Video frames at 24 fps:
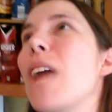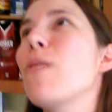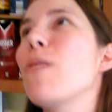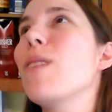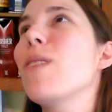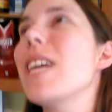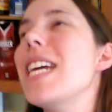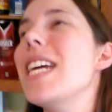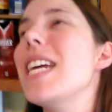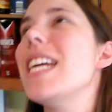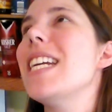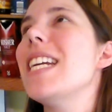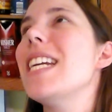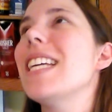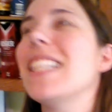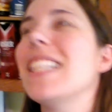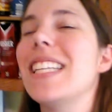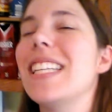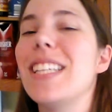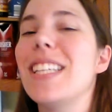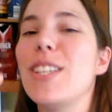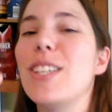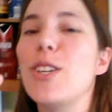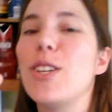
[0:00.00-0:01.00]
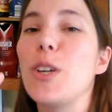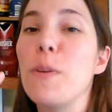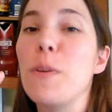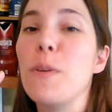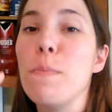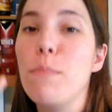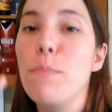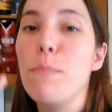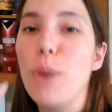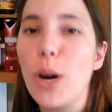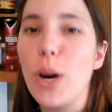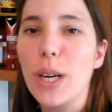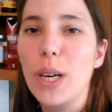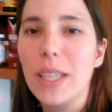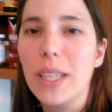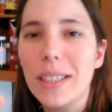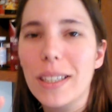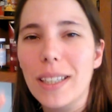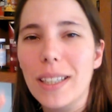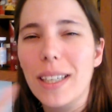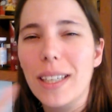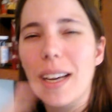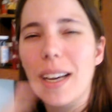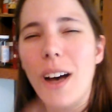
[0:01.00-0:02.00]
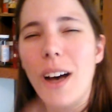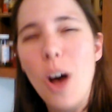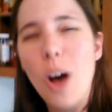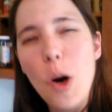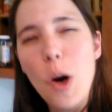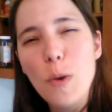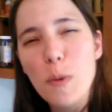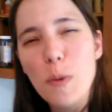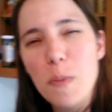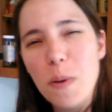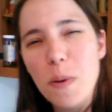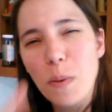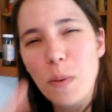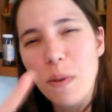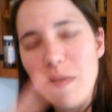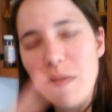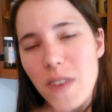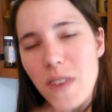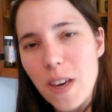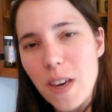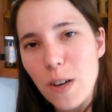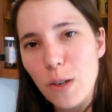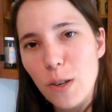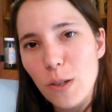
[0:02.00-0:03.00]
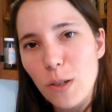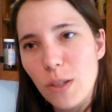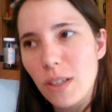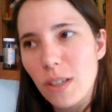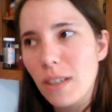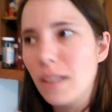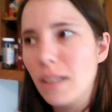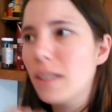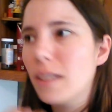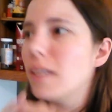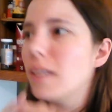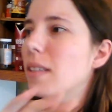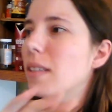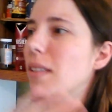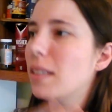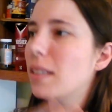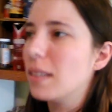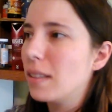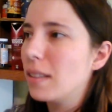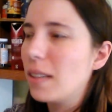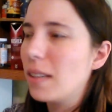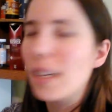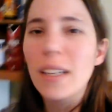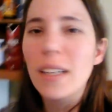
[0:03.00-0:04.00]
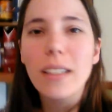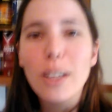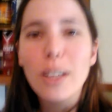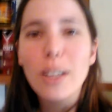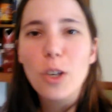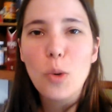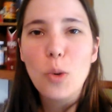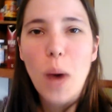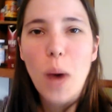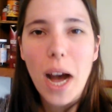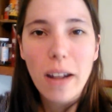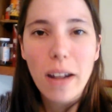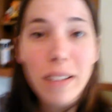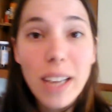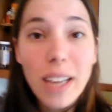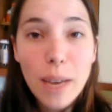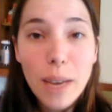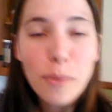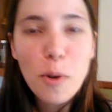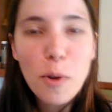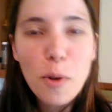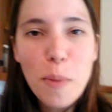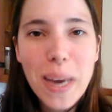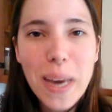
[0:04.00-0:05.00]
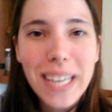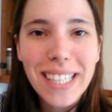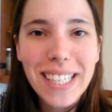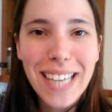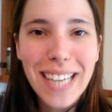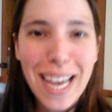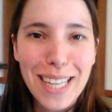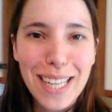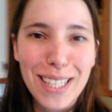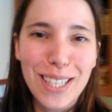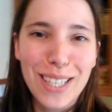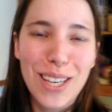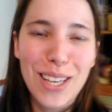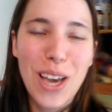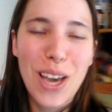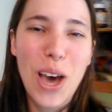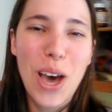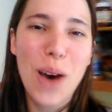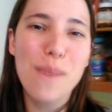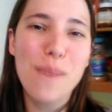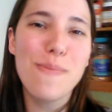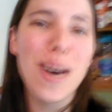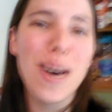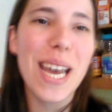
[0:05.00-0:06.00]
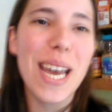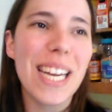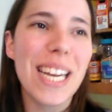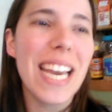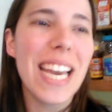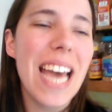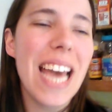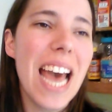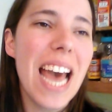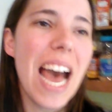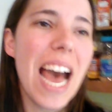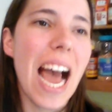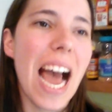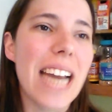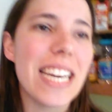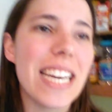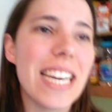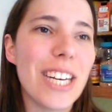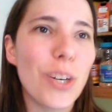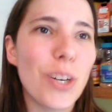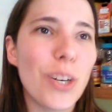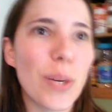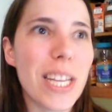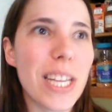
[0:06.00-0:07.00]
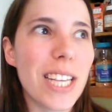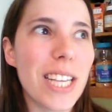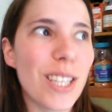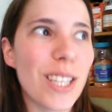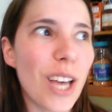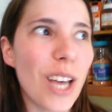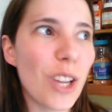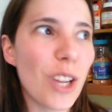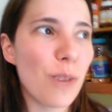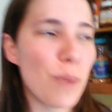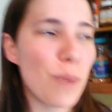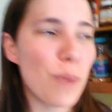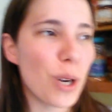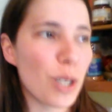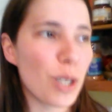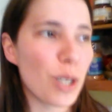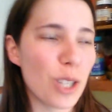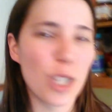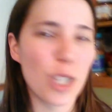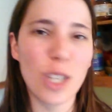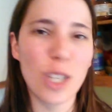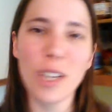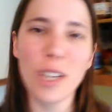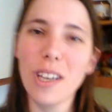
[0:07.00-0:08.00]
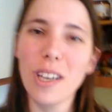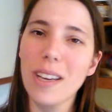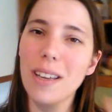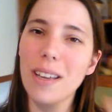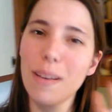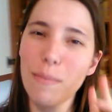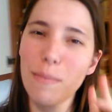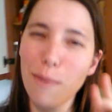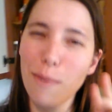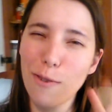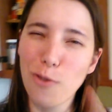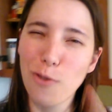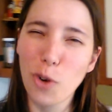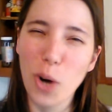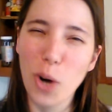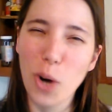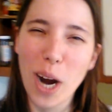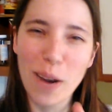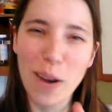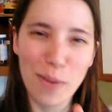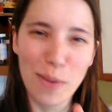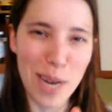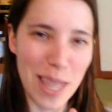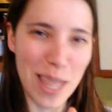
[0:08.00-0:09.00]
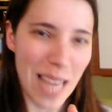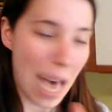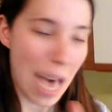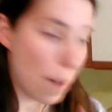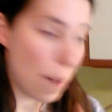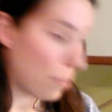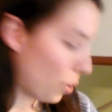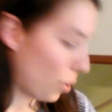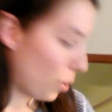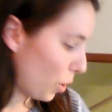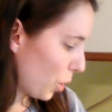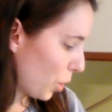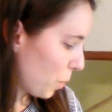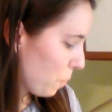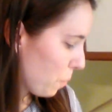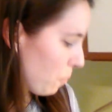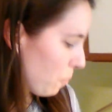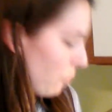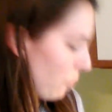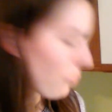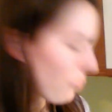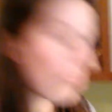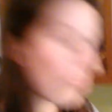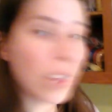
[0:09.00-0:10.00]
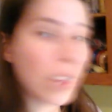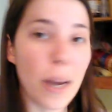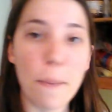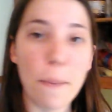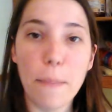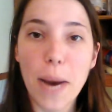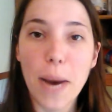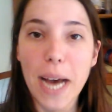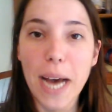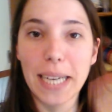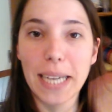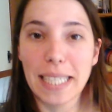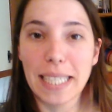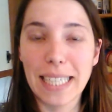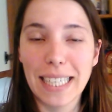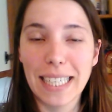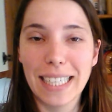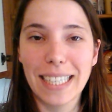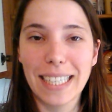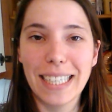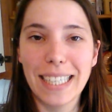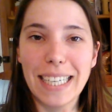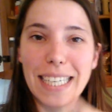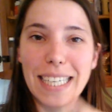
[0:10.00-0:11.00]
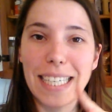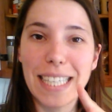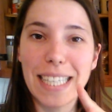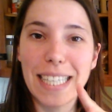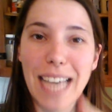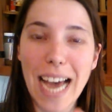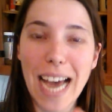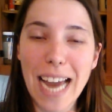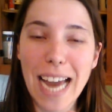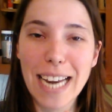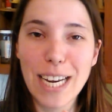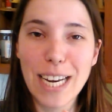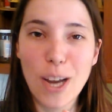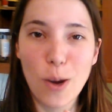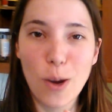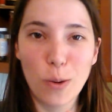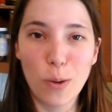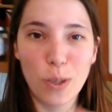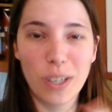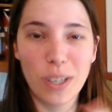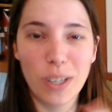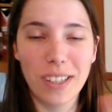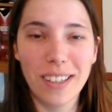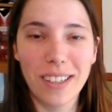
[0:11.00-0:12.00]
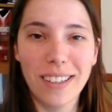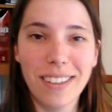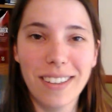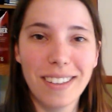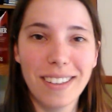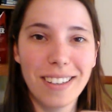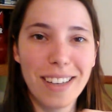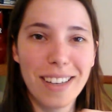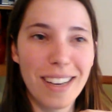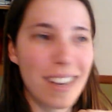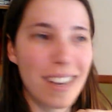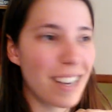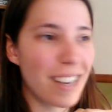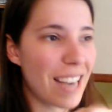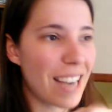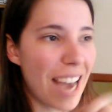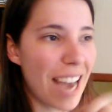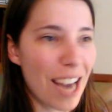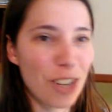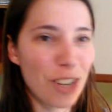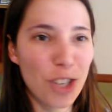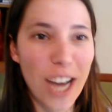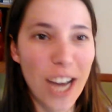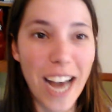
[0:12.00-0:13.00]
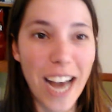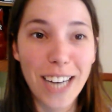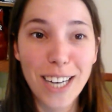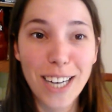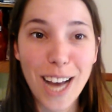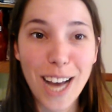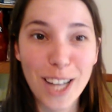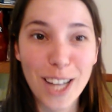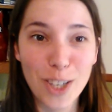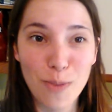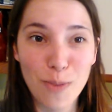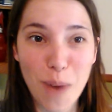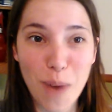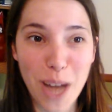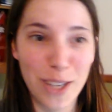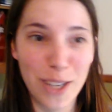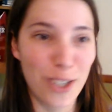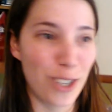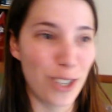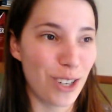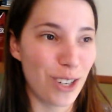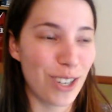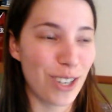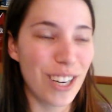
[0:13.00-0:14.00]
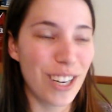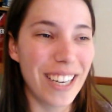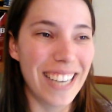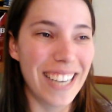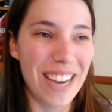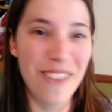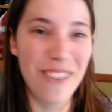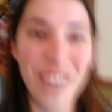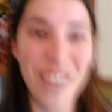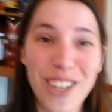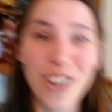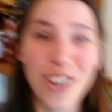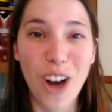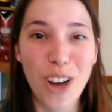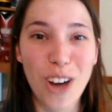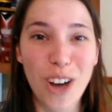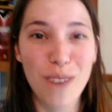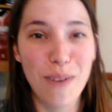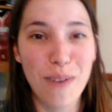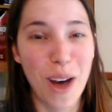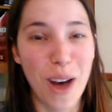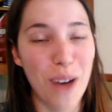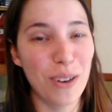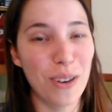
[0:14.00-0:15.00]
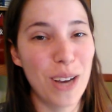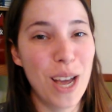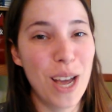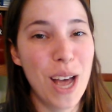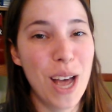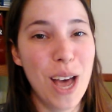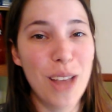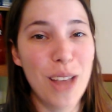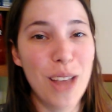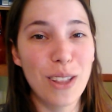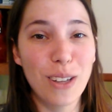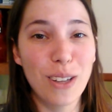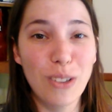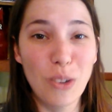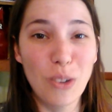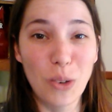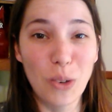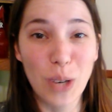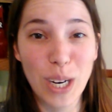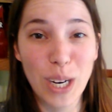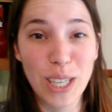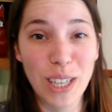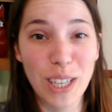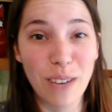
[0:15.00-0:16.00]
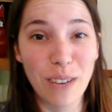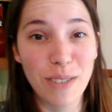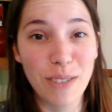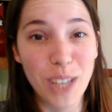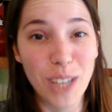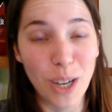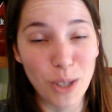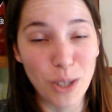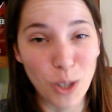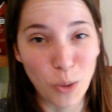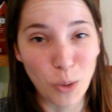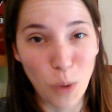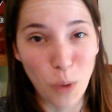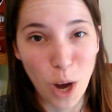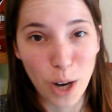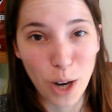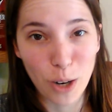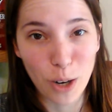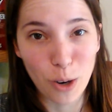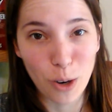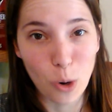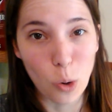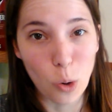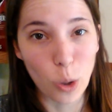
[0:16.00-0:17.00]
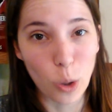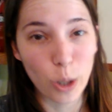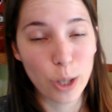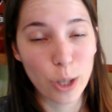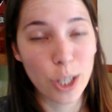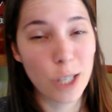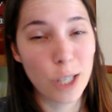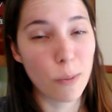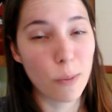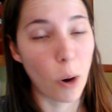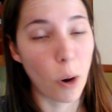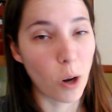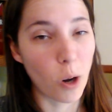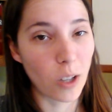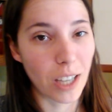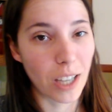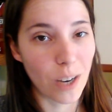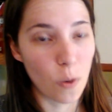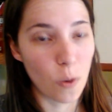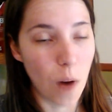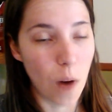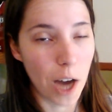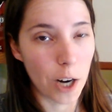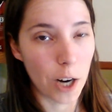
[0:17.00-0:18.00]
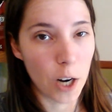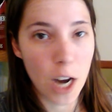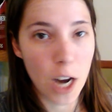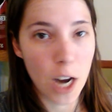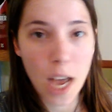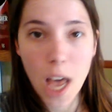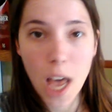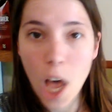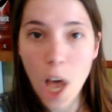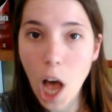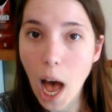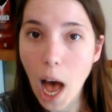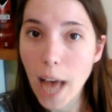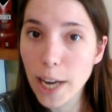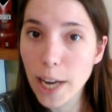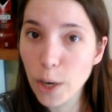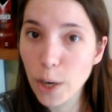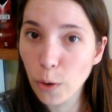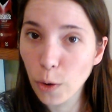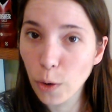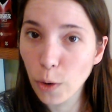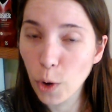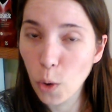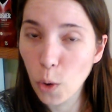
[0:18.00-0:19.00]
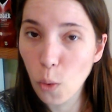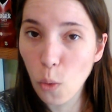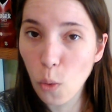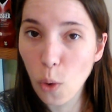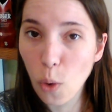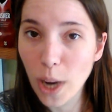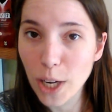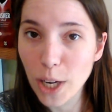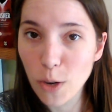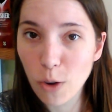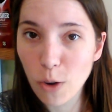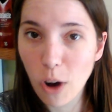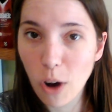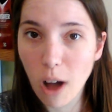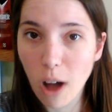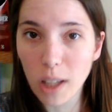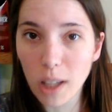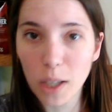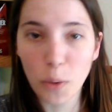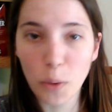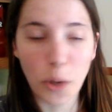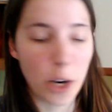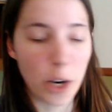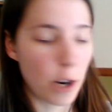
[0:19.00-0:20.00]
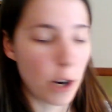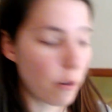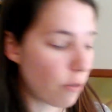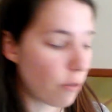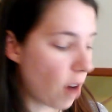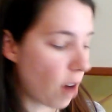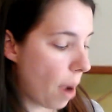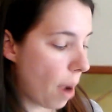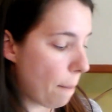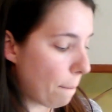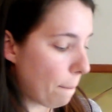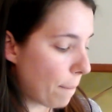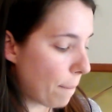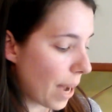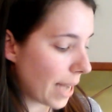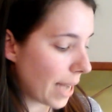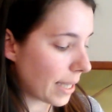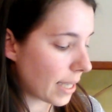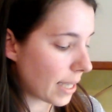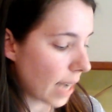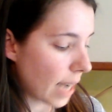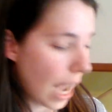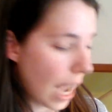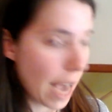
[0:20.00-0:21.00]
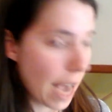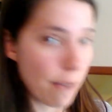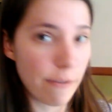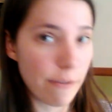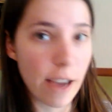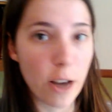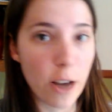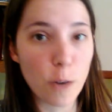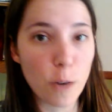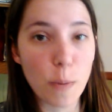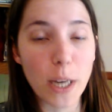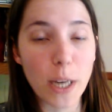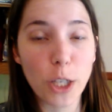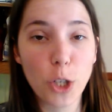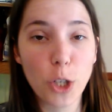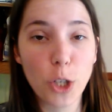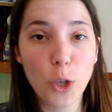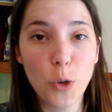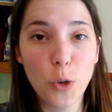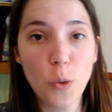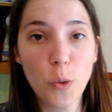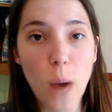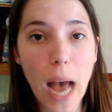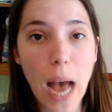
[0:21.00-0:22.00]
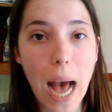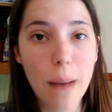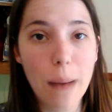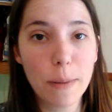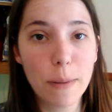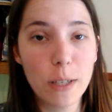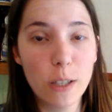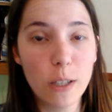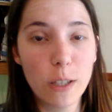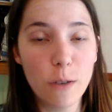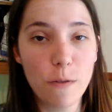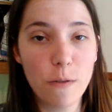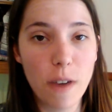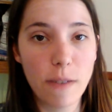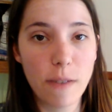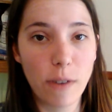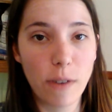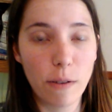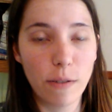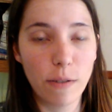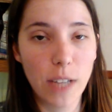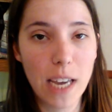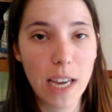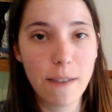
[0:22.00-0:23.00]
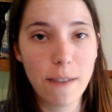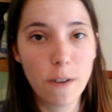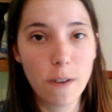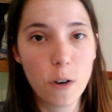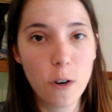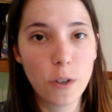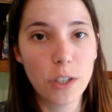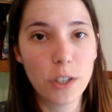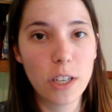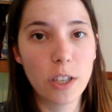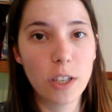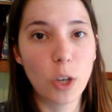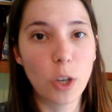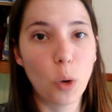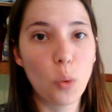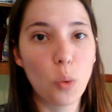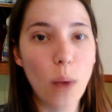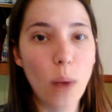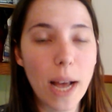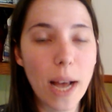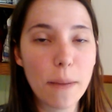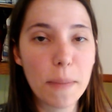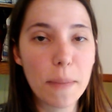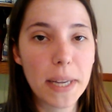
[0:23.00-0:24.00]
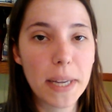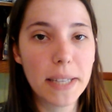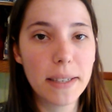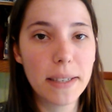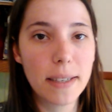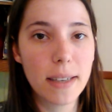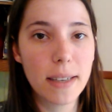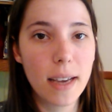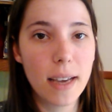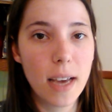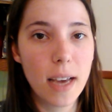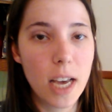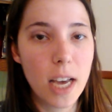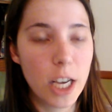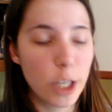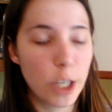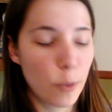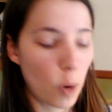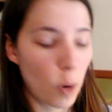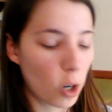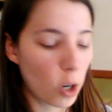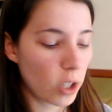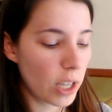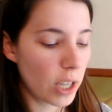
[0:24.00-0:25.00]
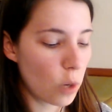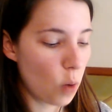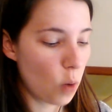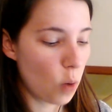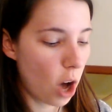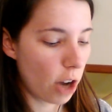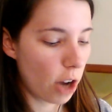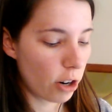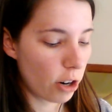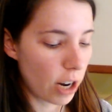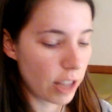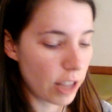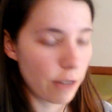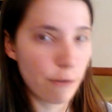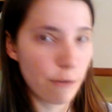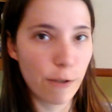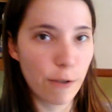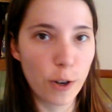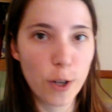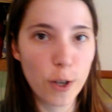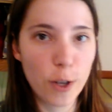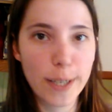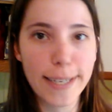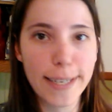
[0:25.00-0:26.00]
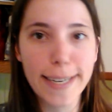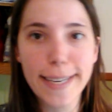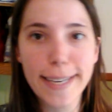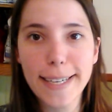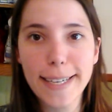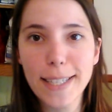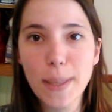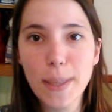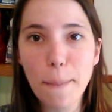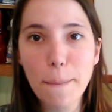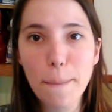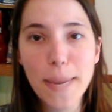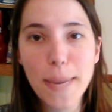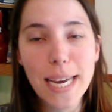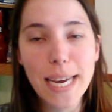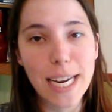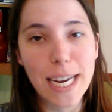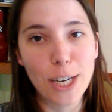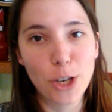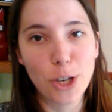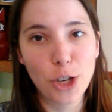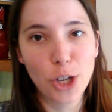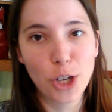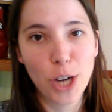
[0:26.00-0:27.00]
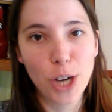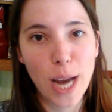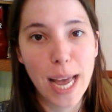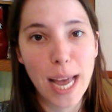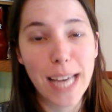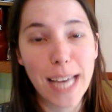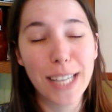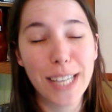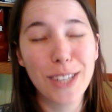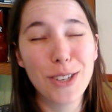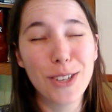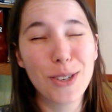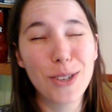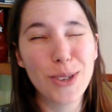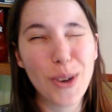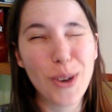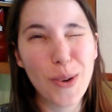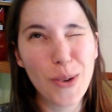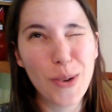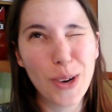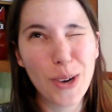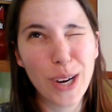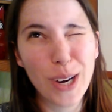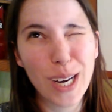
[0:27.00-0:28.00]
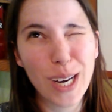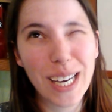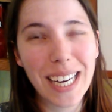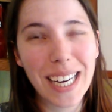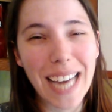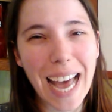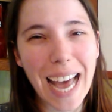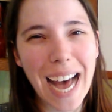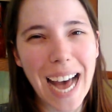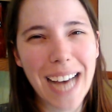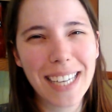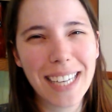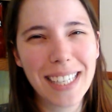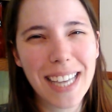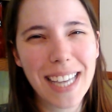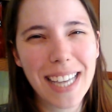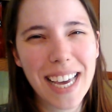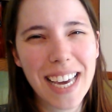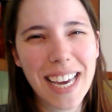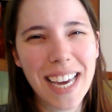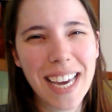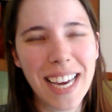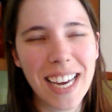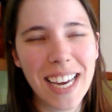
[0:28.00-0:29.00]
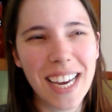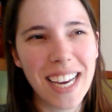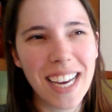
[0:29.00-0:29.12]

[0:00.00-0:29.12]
read this certain book. All will be revealed in a little while. It will make sense, but I need to read these other books before I read that book. But side note, hashtag not sponsored. Can we talk about the glories of seltzer water or sparkling water? I don't know what you call it where you're from, but I have found my two absolute favorite flavors. These are Wegmans sparkling water, and the first is peach. So good. It has like